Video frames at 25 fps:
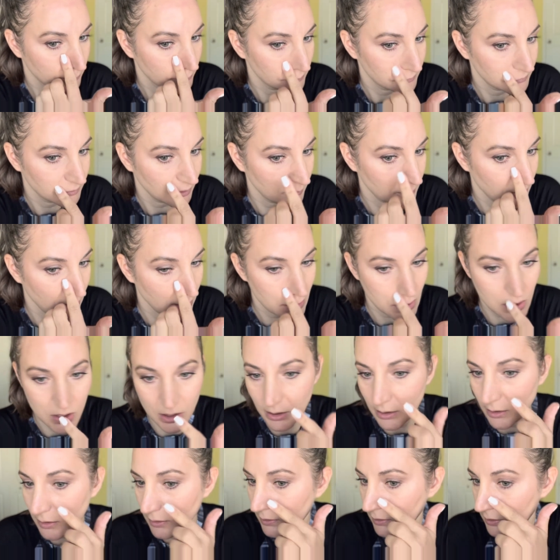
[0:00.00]

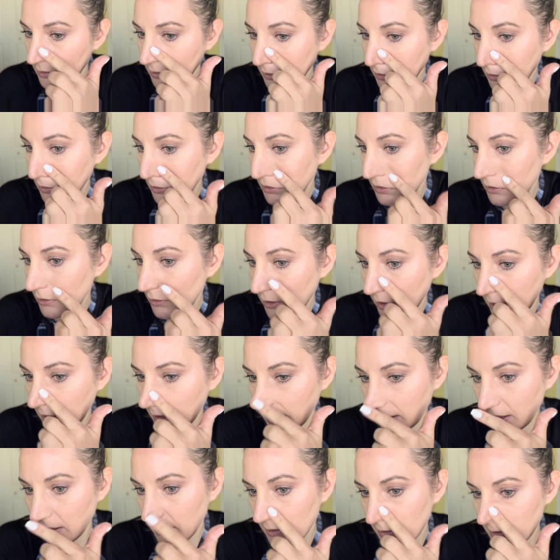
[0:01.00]
foundation, and
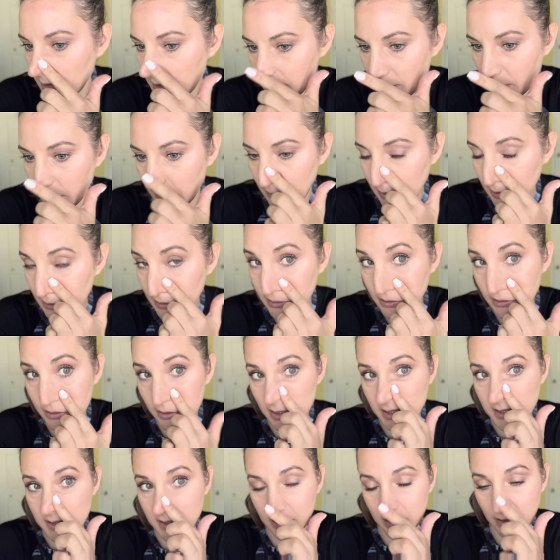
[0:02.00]
here as well,
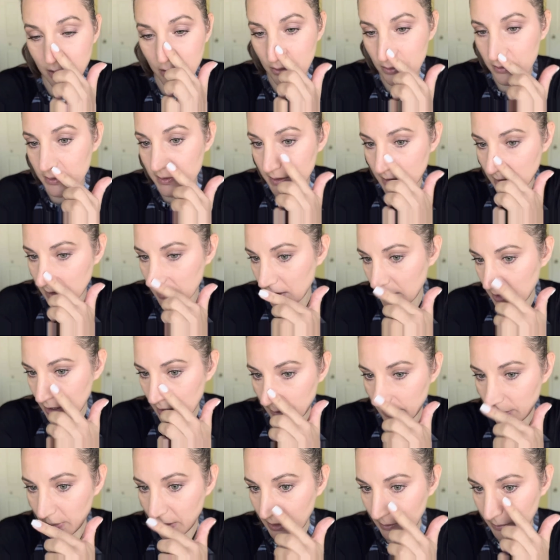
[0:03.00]
just the nose
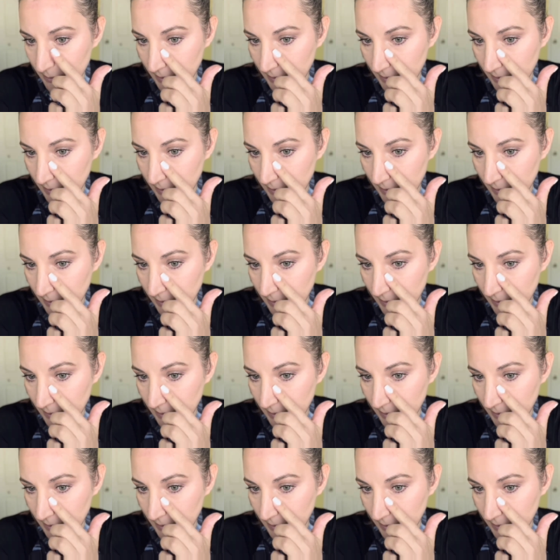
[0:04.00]
part.